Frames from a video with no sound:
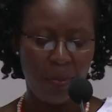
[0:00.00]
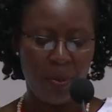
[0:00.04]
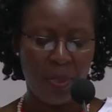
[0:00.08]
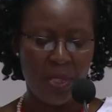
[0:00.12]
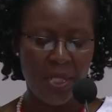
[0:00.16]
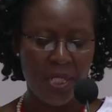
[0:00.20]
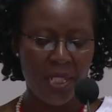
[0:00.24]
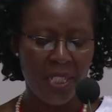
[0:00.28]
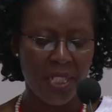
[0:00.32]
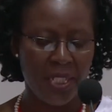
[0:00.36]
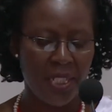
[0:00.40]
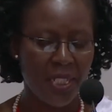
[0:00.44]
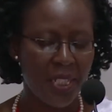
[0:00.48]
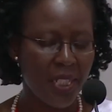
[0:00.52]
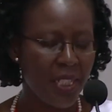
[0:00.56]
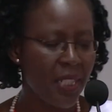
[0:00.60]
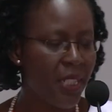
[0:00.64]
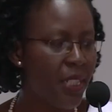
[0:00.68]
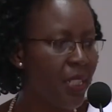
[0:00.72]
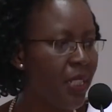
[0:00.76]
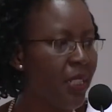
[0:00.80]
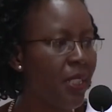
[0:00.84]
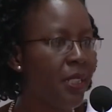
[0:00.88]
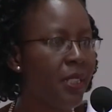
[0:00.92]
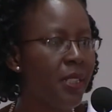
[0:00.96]

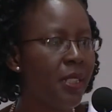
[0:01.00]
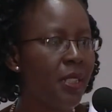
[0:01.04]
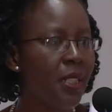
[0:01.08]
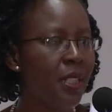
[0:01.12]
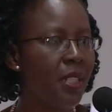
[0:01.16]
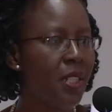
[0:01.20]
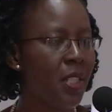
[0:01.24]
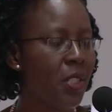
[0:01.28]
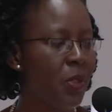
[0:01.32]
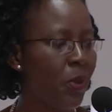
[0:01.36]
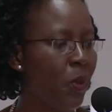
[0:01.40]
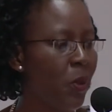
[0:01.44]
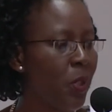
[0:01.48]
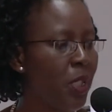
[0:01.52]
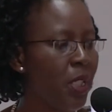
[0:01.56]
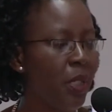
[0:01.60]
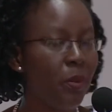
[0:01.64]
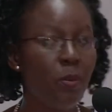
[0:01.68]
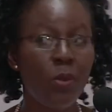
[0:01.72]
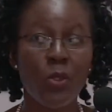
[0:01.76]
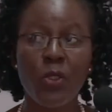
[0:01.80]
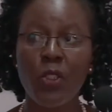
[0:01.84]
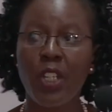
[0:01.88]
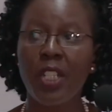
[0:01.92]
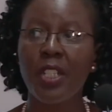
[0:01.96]
presentation is on the
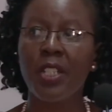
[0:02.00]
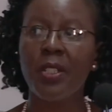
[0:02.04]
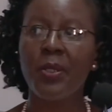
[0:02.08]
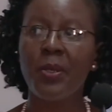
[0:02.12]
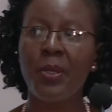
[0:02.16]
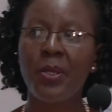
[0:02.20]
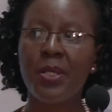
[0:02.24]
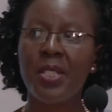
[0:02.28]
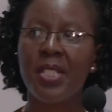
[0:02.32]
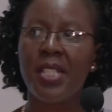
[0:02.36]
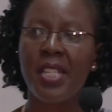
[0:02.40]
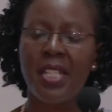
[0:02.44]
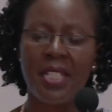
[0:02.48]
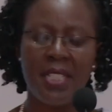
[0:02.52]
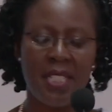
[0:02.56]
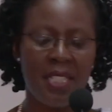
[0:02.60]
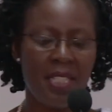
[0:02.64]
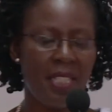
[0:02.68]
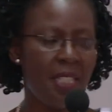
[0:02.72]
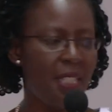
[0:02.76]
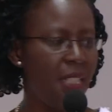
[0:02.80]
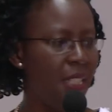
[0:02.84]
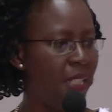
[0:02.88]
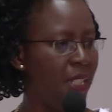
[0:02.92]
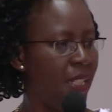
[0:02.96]
Botswana
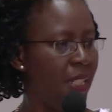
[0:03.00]
context,